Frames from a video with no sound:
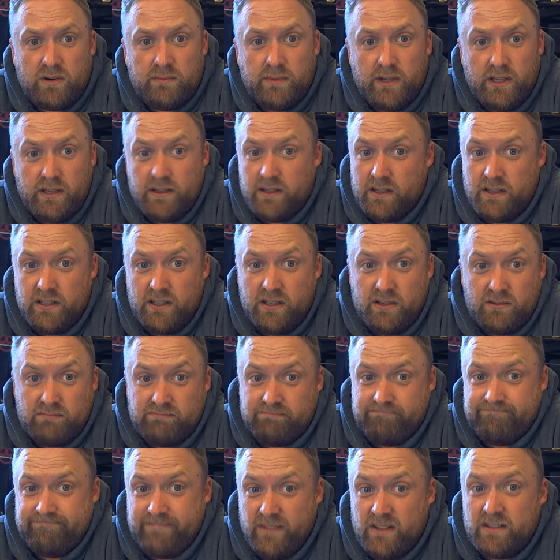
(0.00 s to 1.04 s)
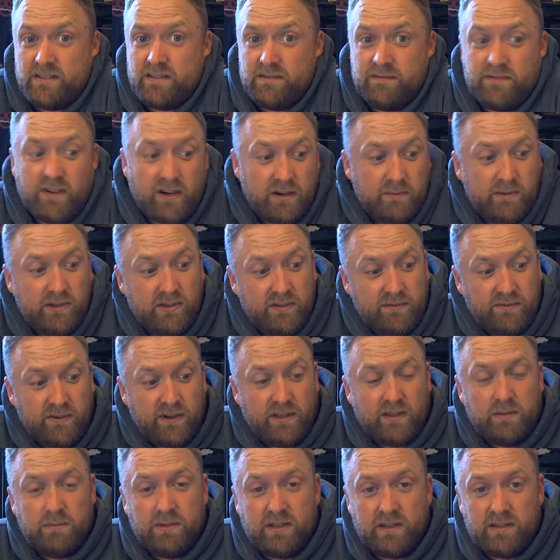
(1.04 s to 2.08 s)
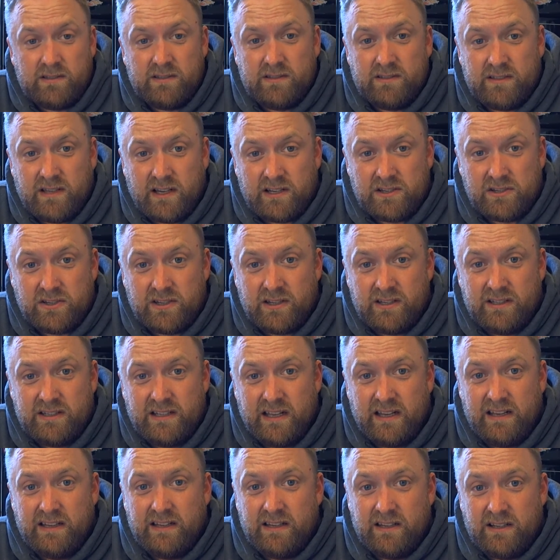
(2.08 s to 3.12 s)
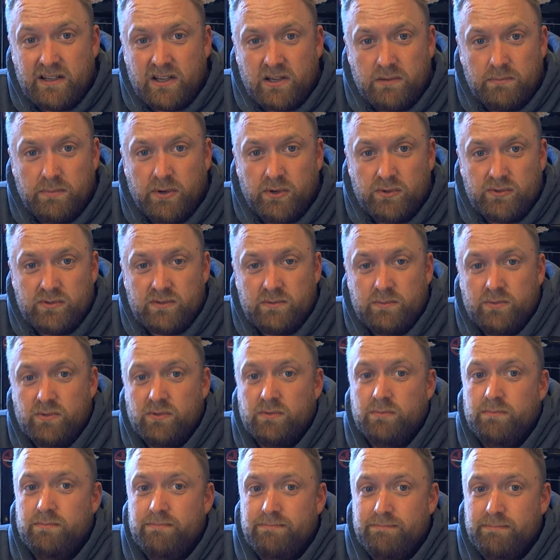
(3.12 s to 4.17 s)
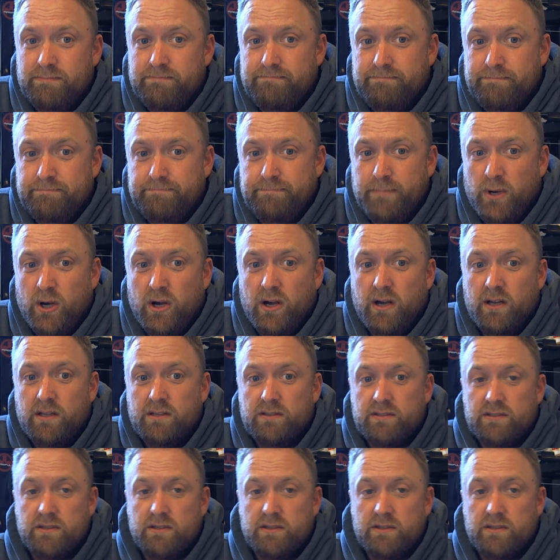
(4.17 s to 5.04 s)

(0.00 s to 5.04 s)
But, it's environmentally friendly because it's actually contained in a compostable pod.